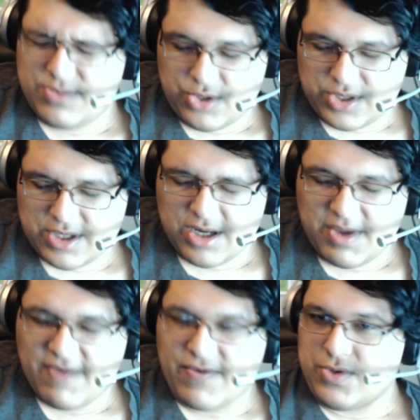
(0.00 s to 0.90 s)
there's gonna be
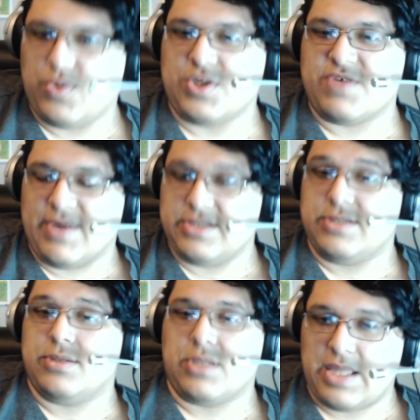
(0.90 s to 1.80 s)
a few Twitch VODs
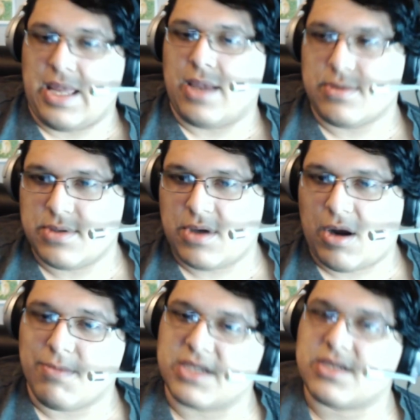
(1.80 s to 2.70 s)
that are
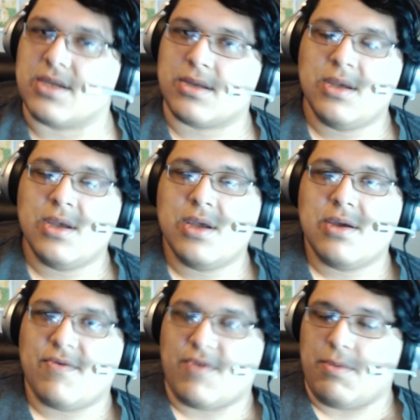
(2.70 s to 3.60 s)
missing
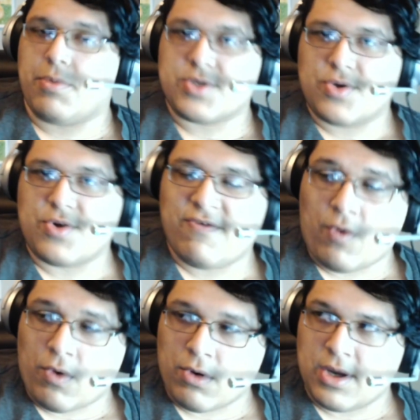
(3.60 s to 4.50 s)
from Persona
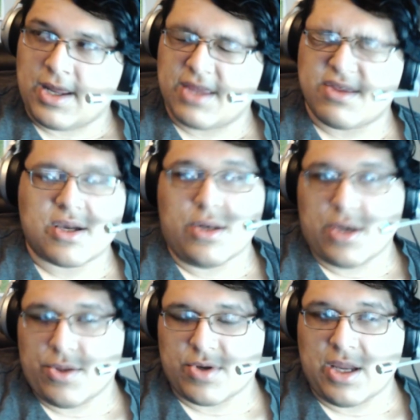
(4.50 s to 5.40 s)
4 and I think
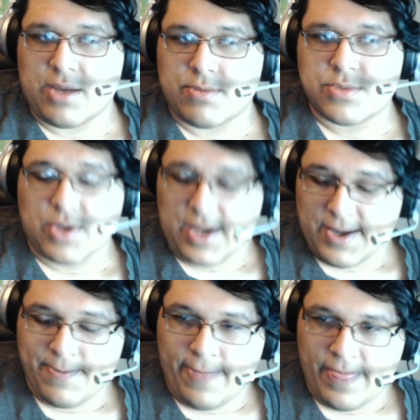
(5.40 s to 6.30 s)
another game. So yeah.
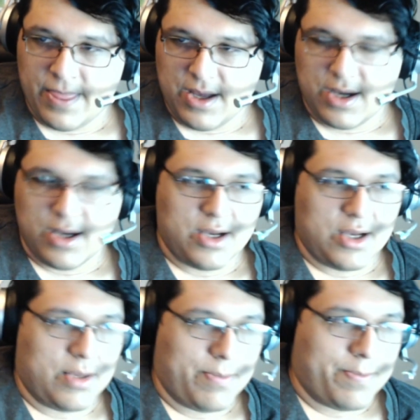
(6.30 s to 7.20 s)

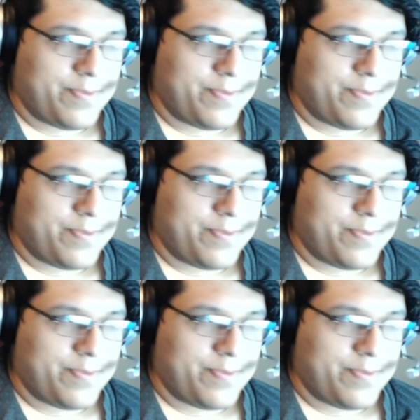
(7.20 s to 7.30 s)
Let's